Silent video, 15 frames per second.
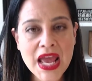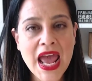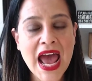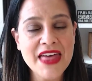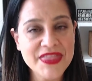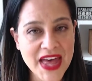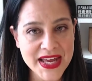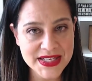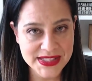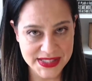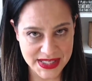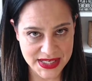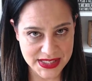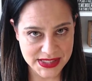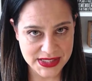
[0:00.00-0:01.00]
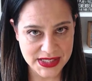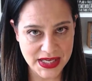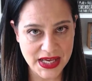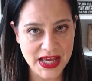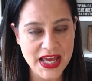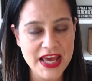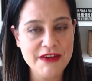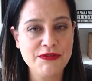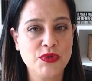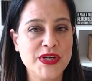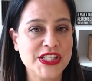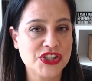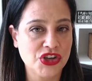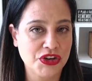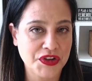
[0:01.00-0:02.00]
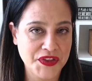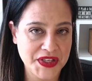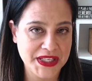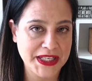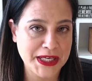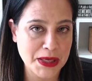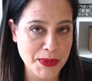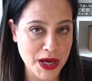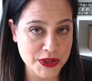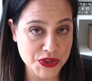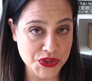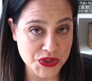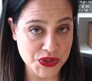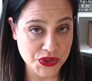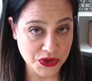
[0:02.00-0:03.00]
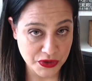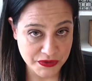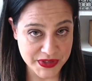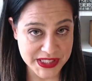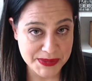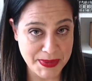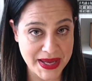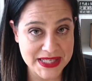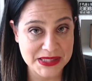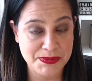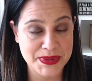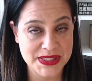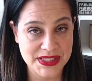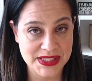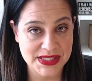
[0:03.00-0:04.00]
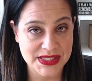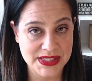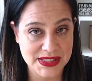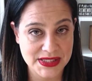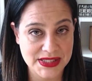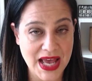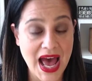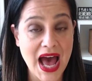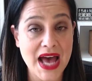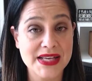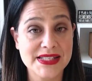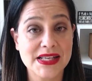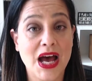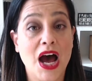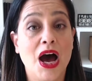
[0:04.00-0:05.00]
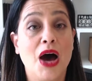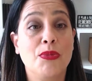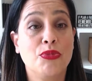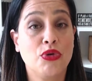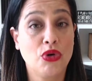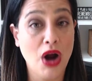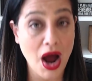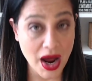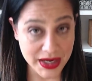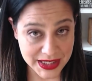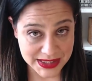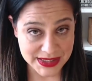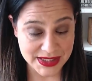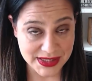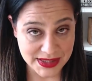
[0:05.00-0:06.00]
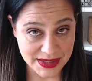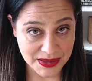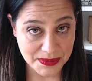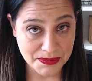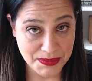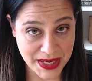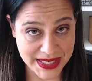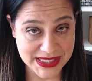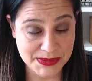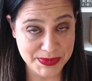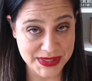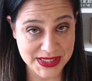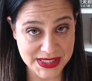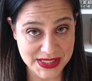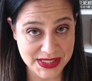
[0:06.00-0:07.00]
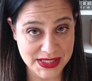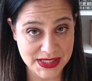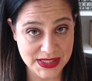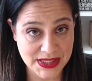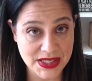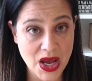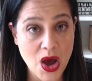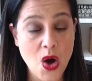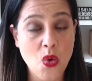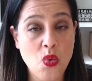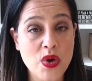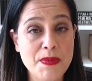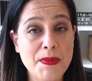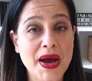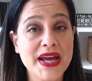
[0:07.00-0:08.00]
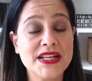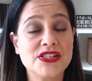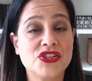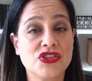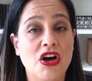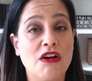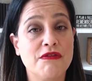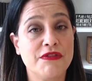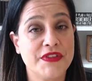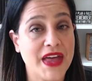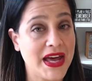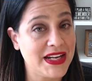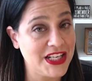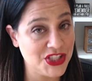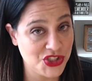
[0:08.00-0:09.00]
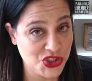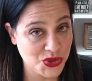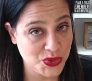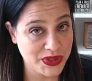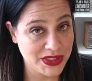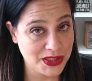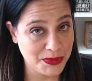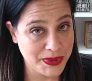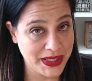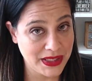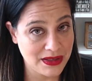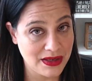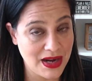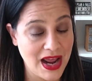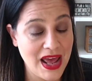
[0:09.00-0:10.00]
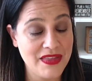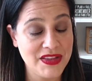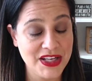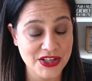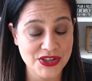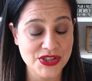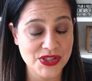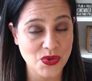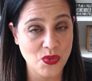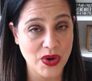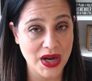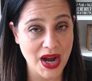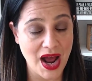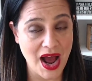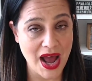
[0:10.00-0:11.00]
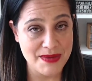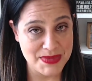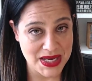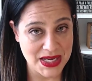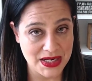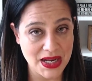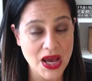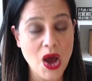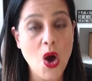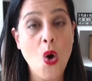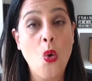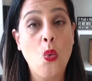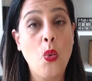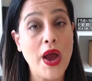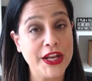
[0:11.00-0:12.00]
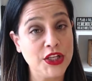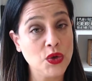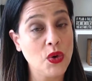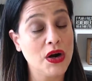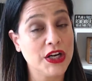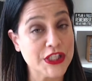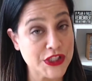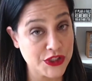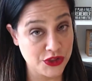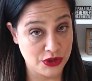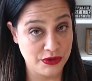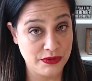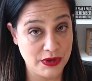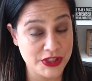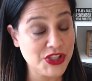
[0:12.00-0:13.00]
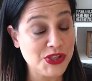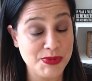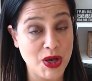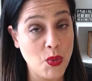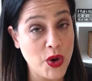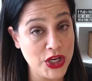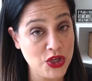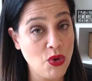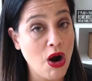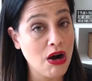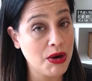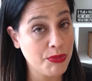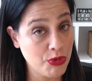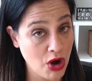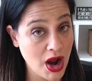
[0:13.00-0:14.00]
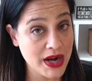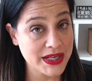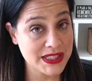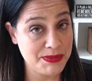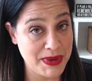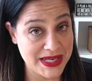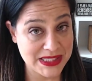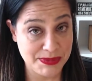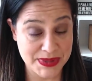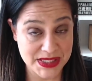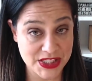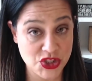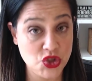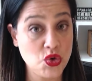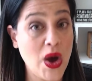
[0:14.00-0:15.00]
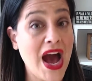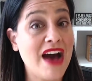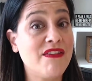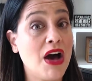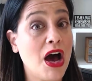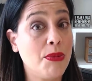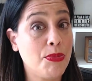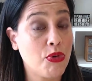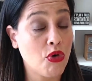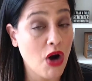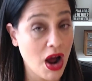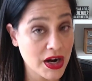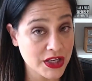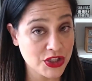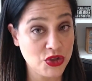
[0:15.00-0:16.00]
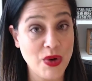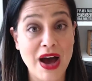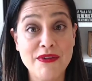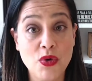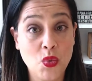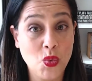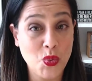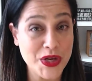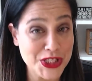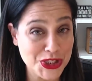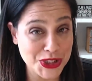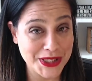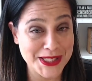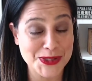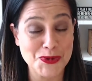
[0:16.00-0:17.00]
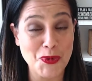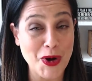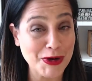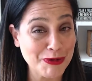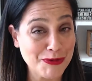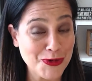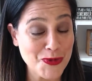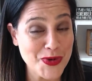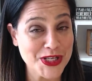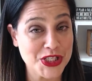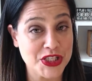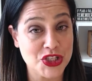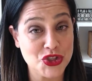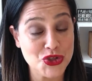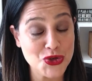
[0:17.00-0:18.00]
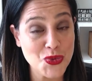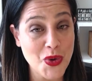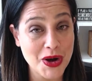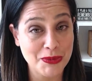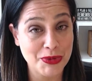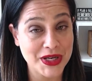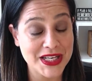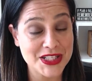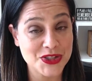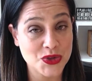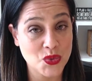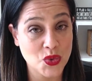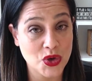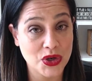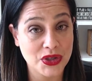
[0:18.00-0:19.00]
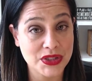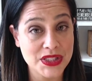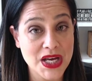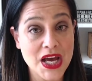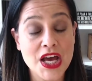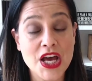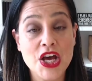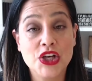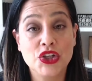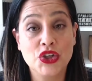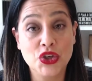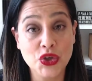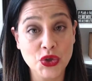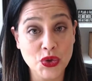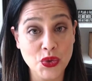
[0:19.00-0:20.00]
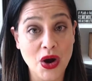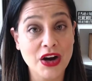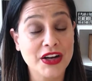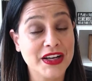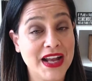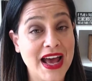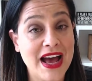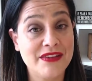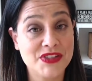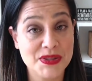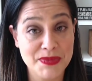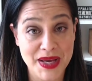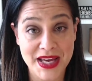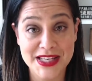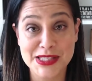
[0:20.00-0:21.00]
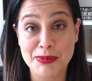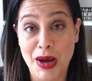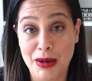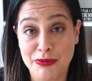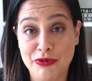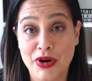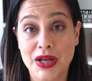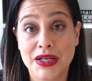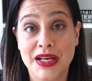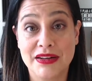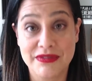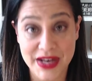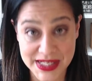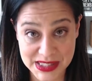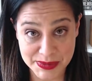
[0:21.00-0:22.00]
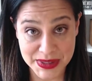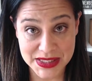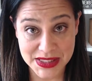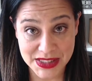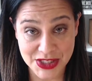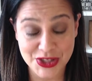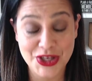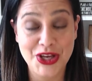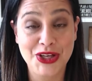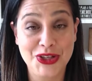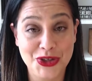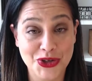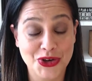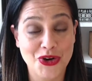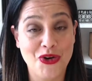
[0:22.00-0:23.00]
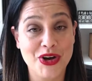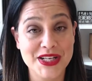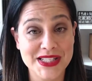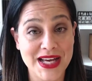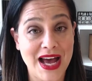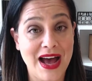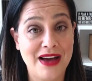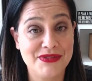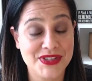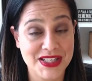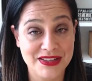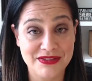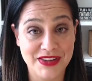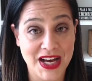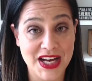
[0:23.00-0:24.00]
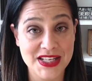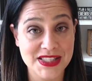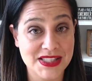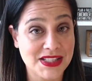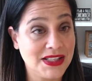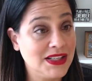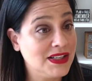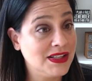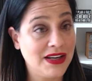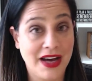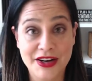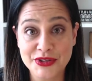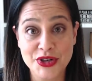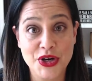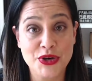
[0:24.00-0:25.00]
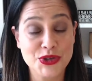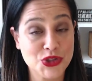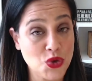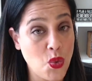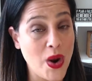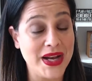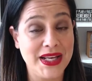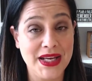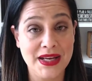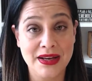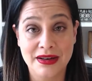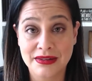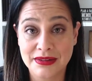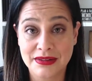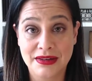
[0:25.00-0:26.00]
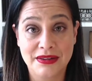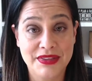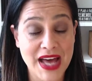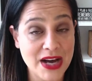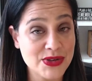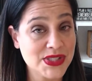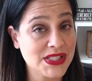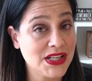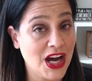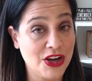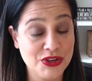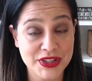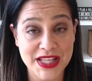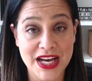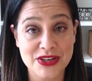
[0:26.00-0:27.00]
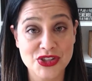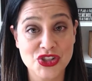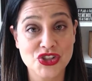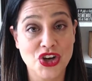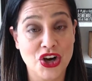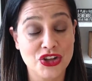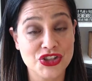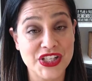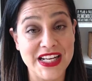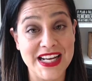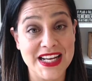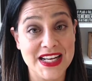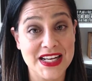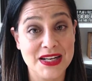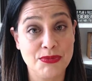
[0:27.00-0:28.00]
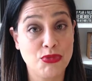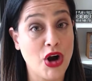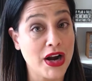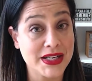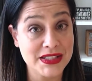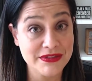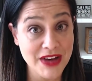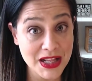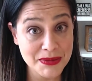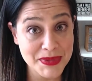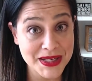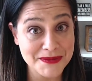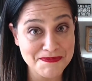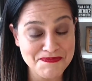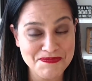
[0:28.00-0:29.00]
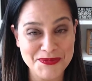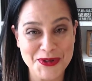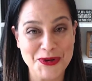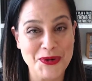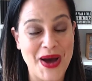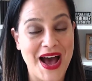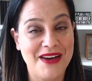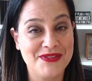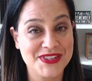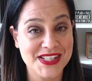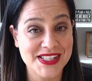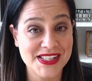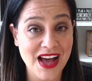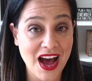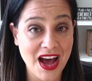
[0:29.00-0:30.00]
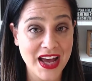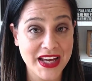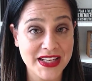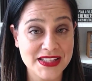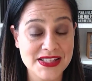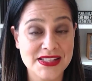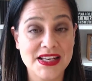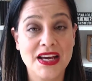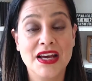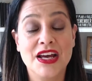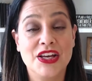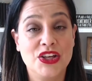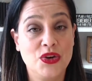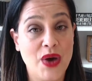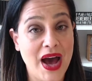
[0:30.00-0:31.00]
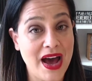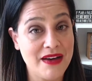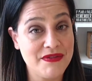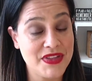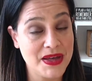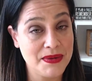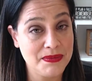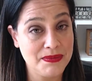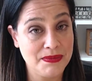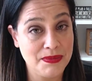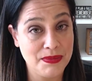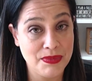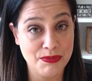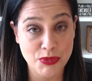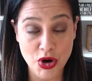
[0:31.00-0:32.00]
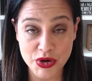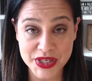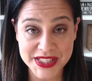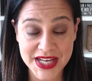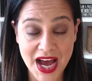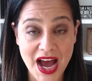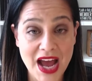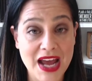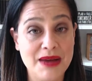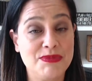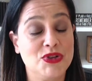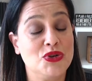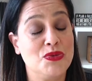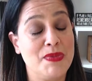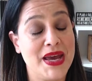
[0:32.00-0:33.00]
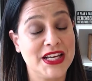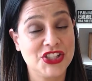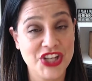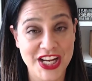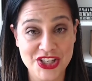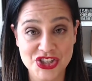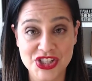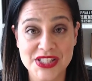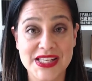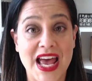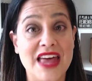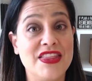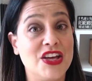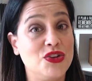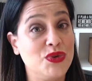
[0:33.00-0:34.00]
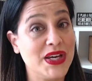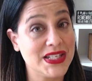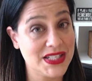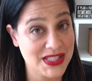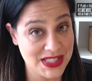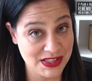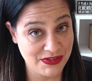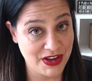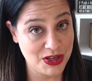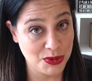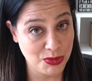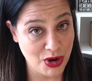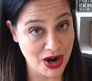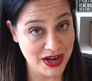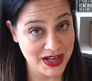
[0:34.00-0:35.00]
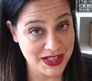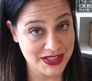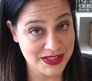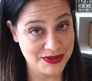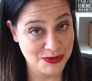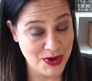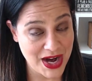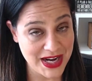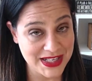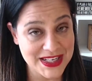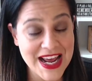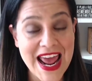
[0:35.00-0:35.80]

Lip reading: And that is this. If we start thinking about service-based businesses as product-based businesses, we might solve for that issue a little bit. And here's what I mean. When you are a product-based business, you have a product, you have a widget, this wonderful widget that you want to bring into the world. You are going to have to make some upfront investments. You are going to have to invest, $20,000, $100,000 in product development. You have the designs, you have them prototype, you make changes, and then you get to this final product, right?